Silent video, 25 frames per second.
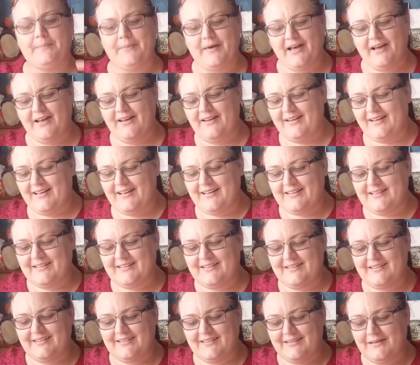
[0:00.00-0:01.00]
But
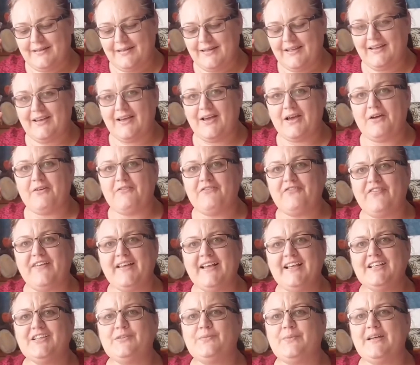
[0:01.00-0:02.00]

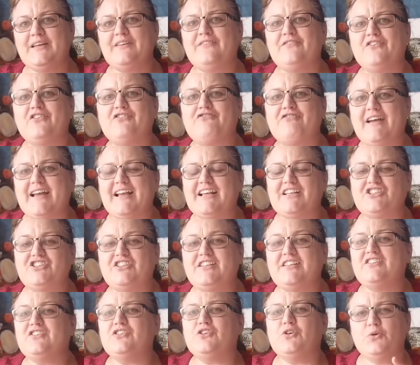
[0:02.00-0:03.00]
thing is with Grace,
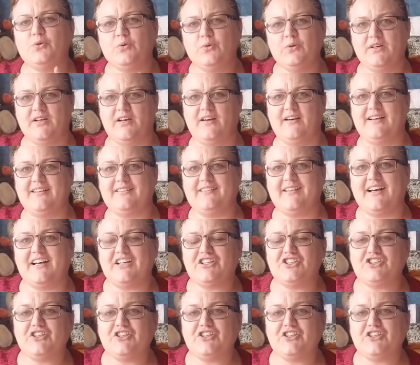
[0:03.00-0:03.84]
she's an organiser.